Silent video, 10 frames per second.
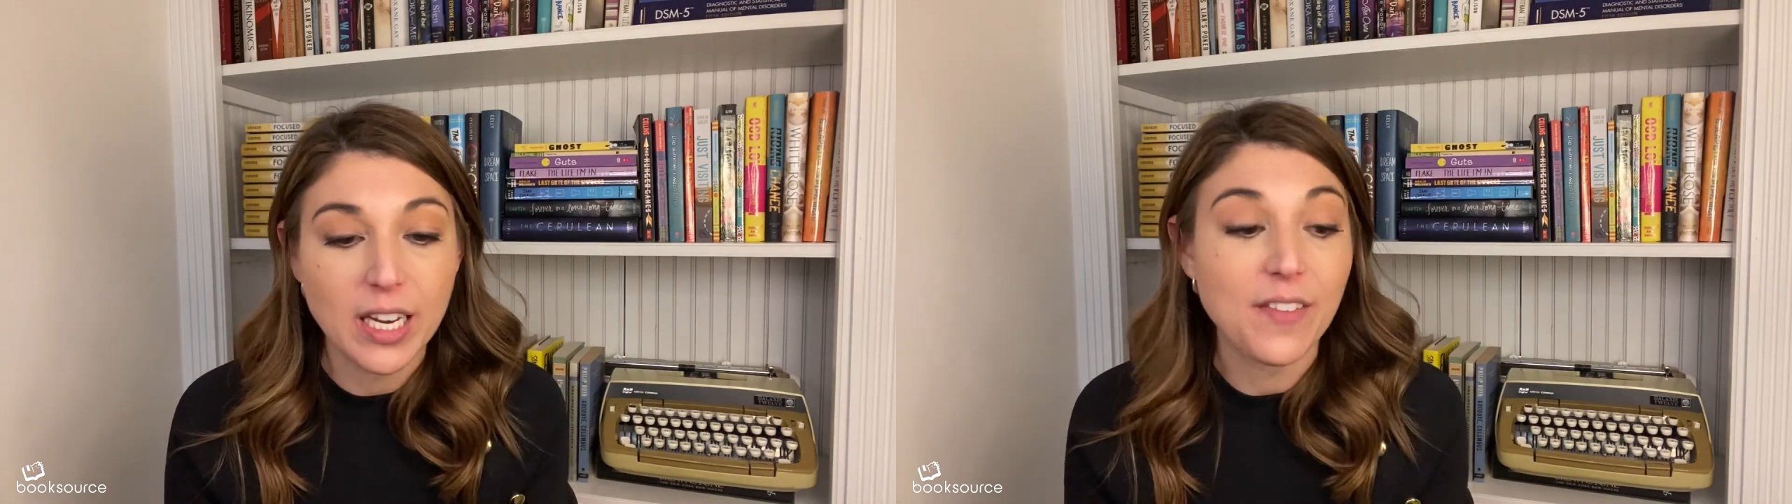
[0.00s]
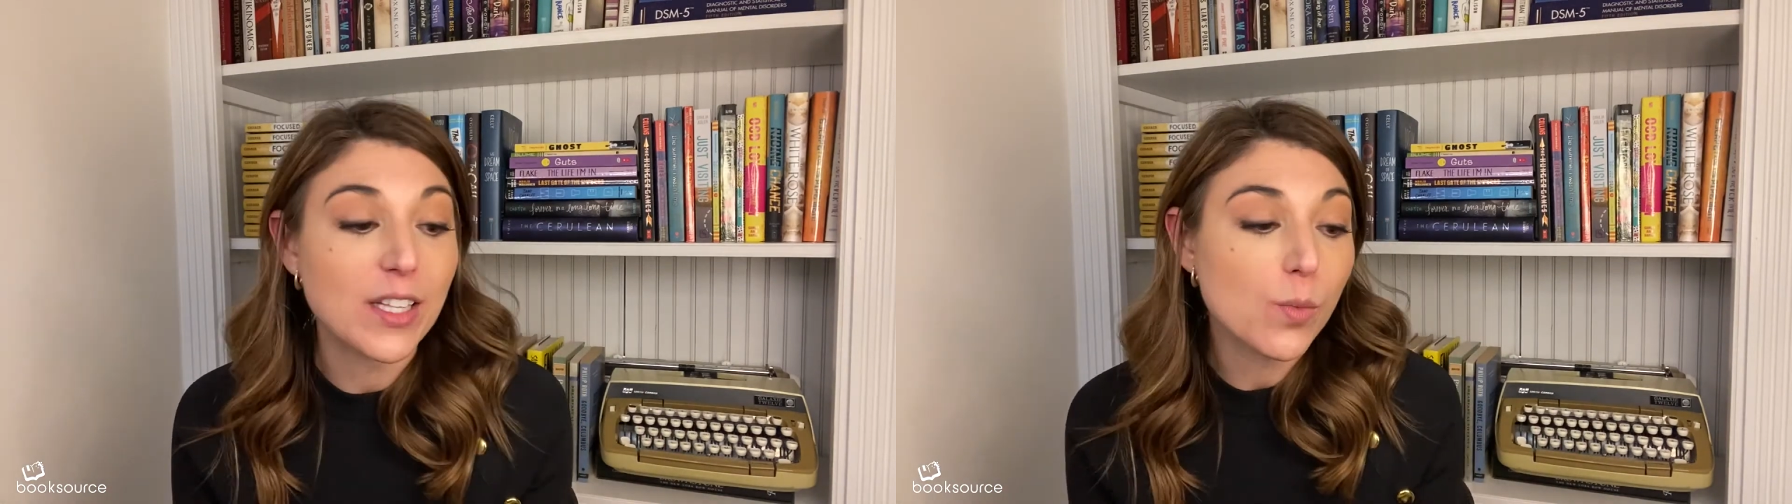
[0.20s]

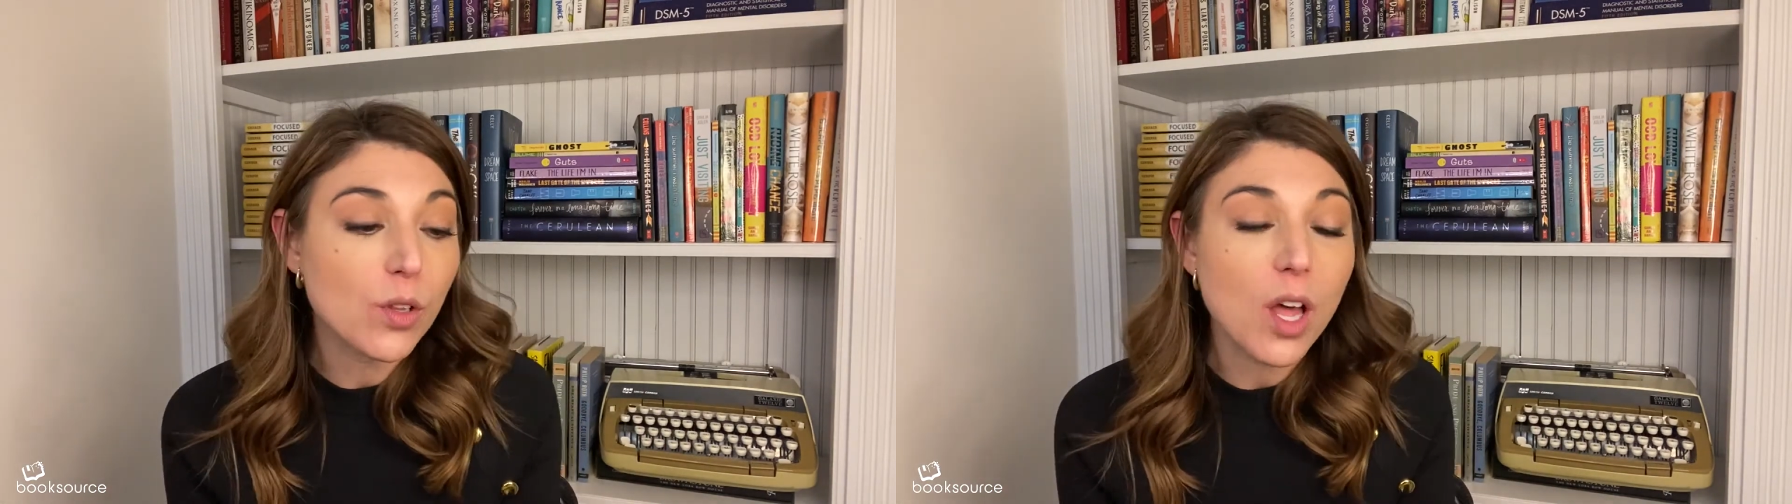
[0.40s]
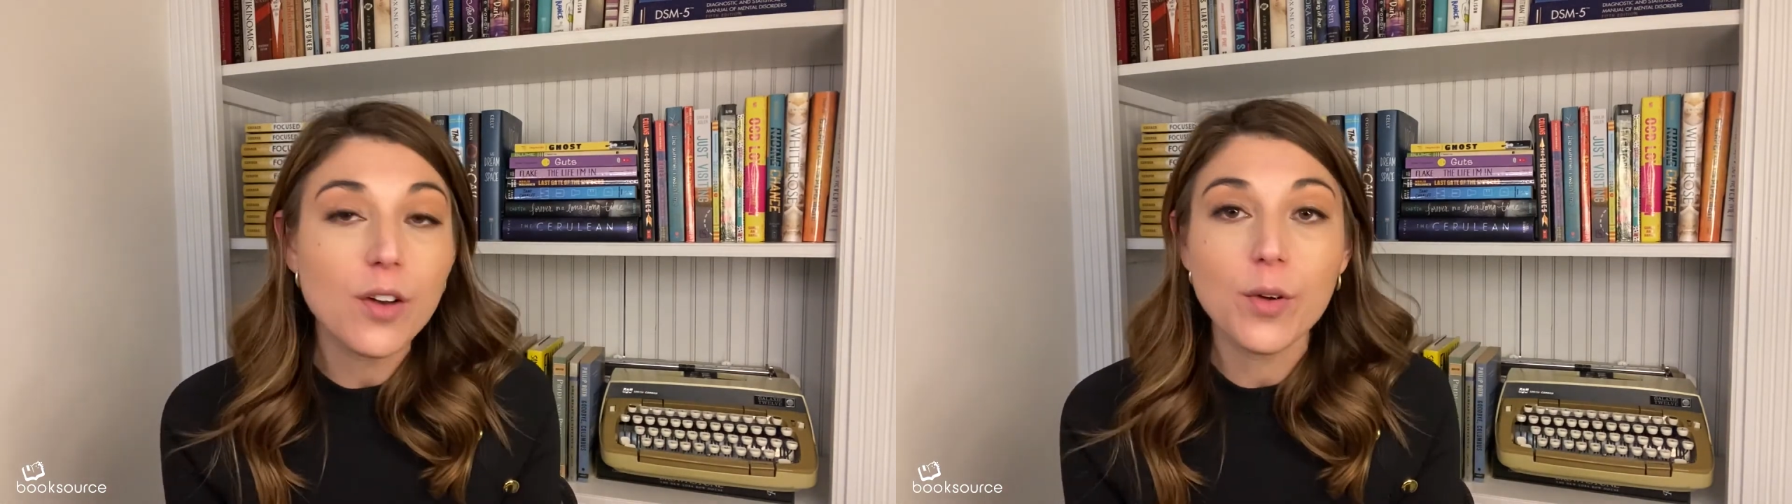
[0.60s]
And that's a
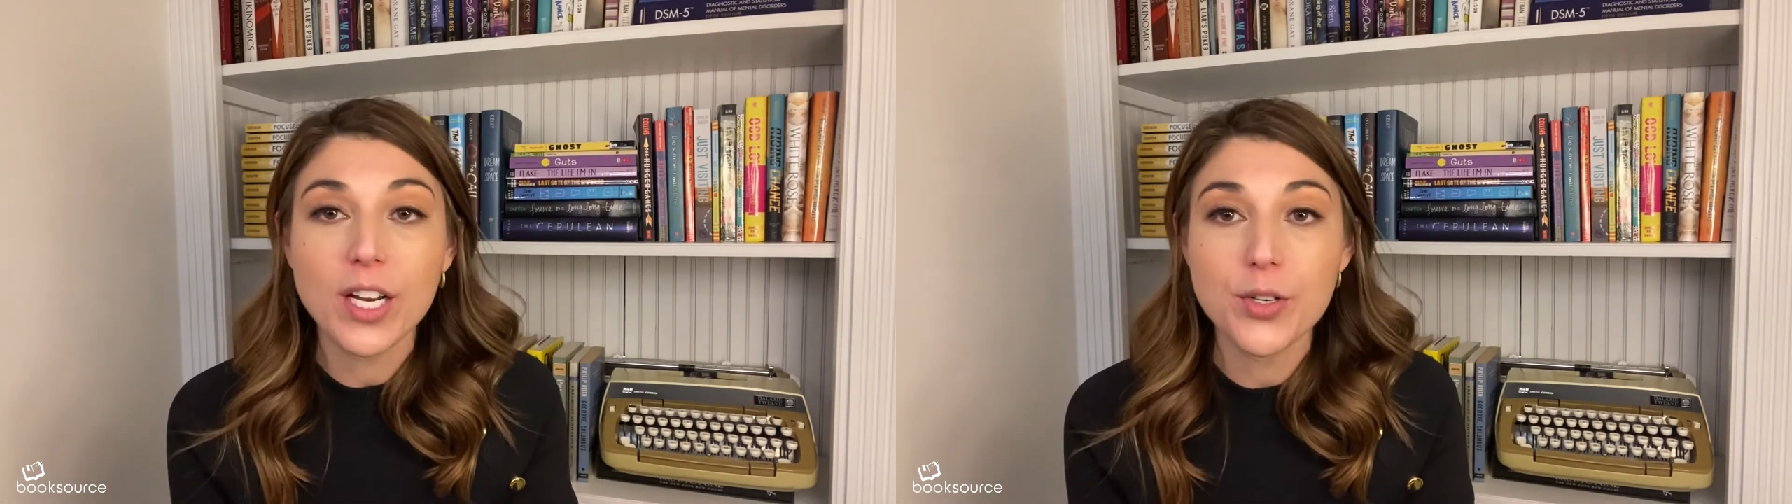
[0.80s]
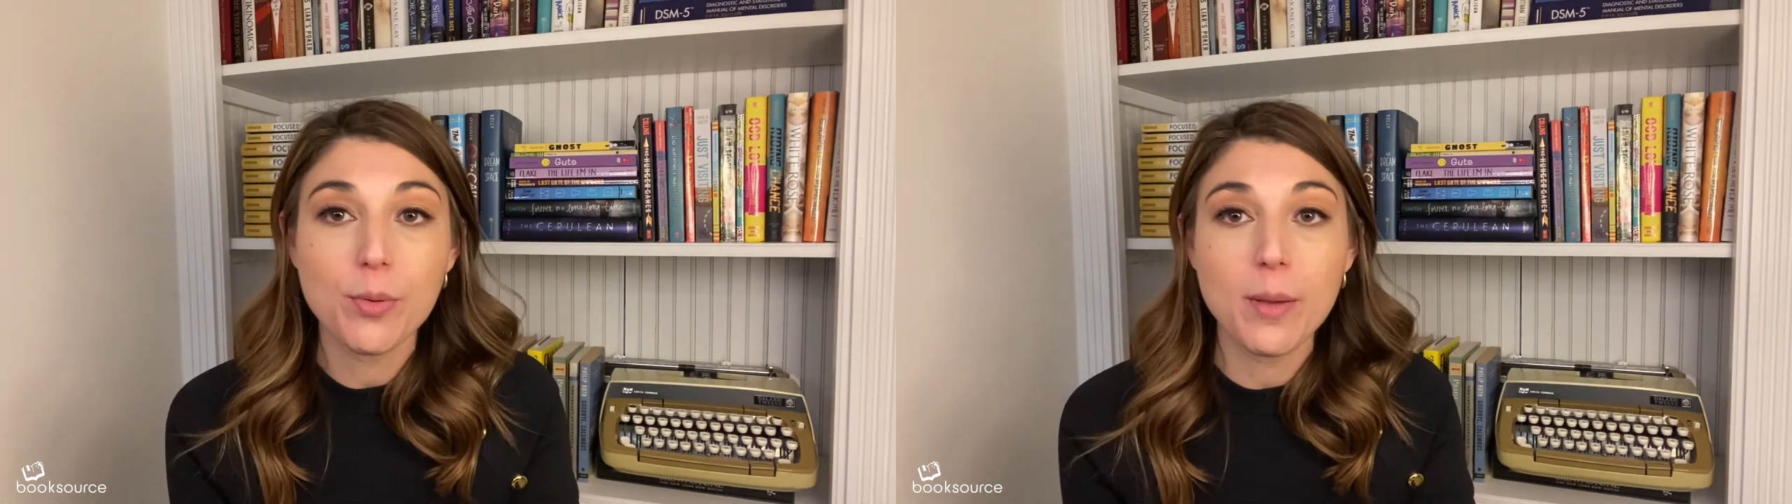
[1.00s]
lot of what I
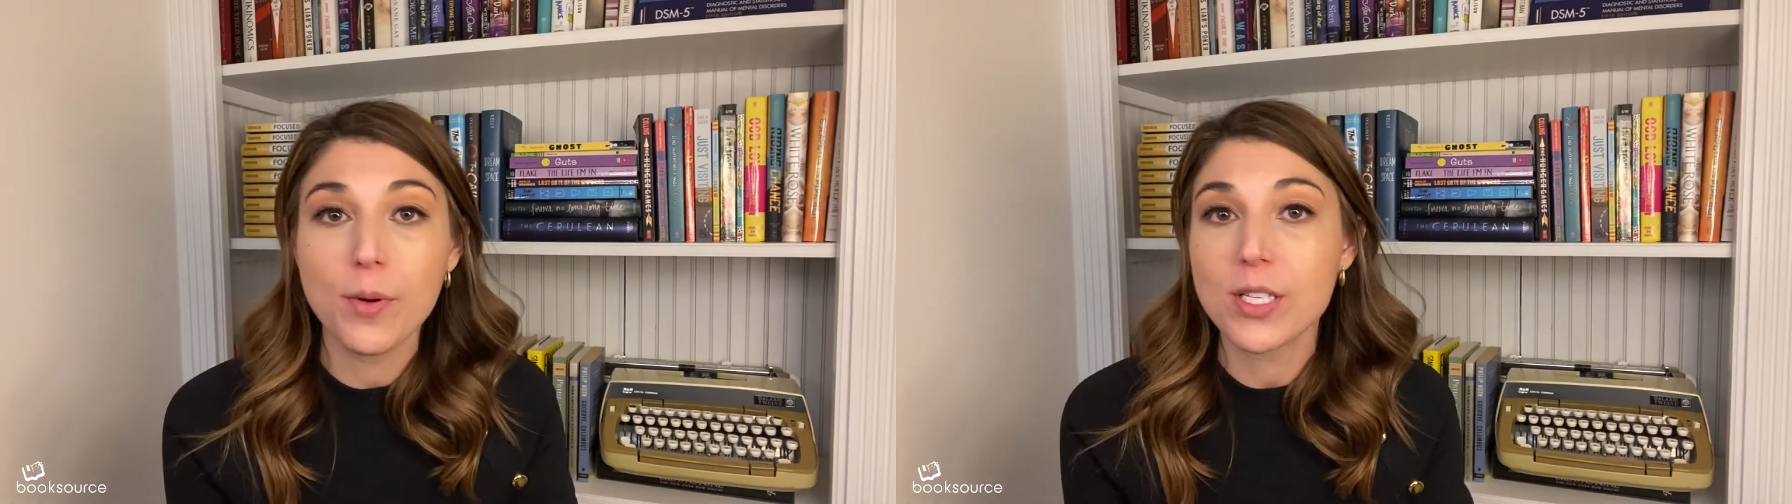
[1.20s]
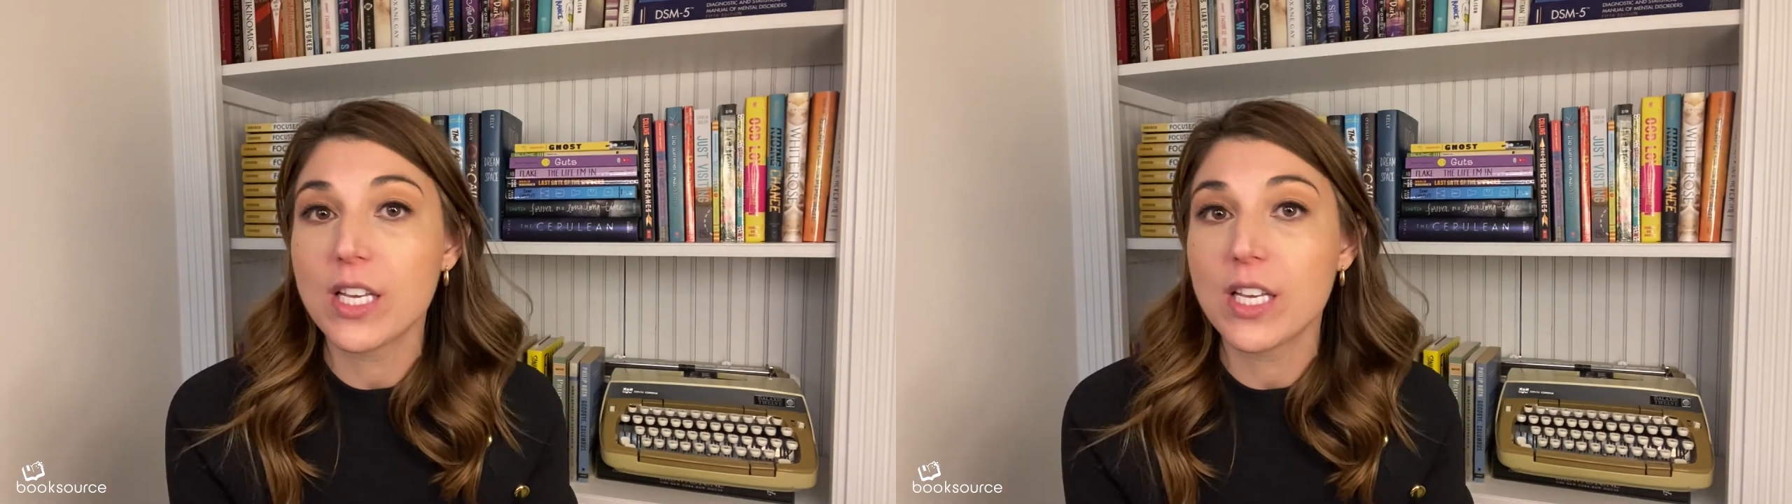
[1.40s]
do in my books,